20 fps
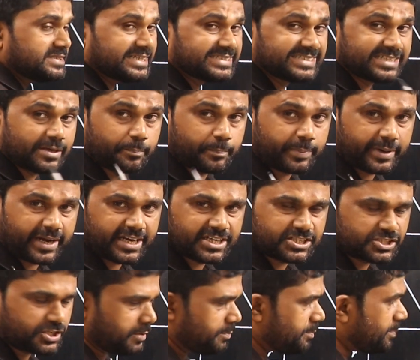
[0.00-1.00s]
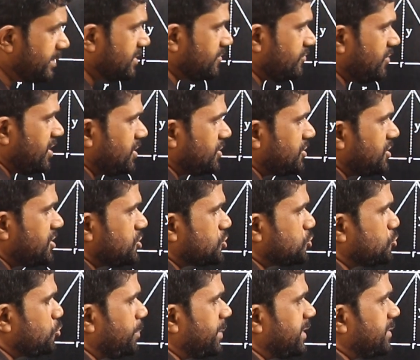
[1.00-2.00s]
the separation between
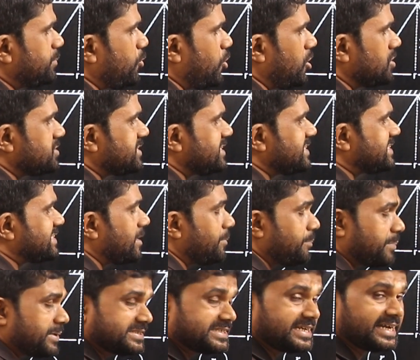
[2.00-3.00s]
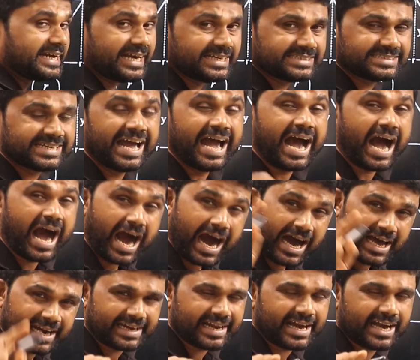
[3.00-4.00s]
these two pith balls is represented as
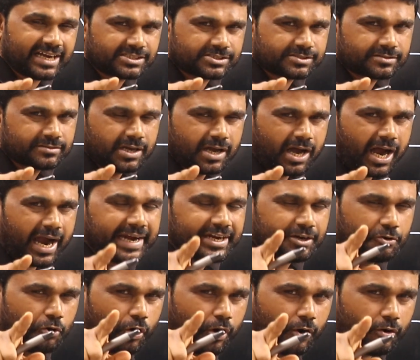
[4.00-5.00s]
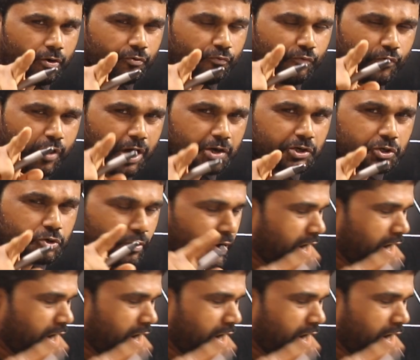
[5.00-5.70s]
r dash. I don't want to